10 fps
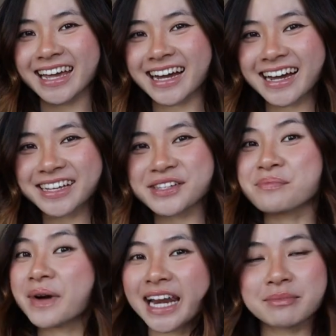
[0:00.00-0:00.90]
Hey guys,
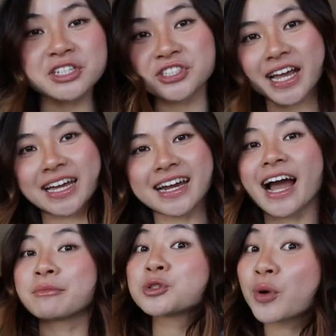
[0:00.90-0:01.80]
my name is Jade,
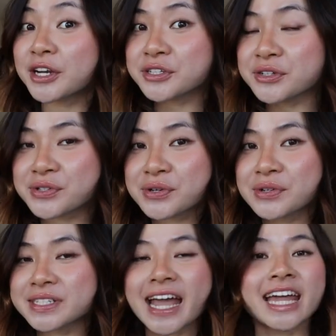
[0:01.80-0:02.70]
I'm 22 years
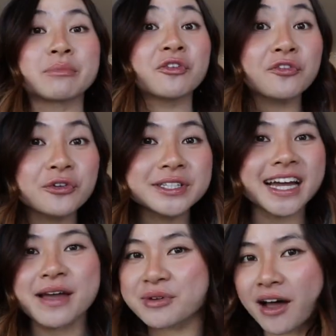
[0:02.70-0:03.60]
old, and I'm a
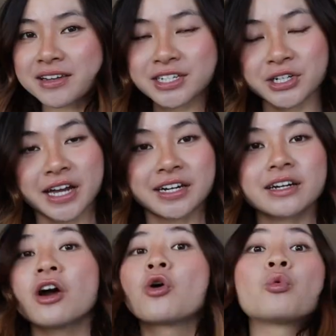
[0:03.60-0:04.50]
full-time content
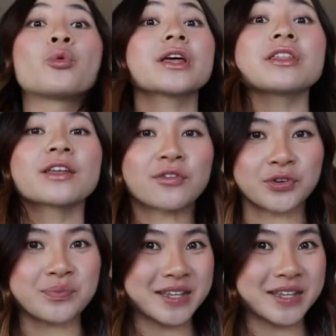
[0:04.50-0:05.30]
creator with a few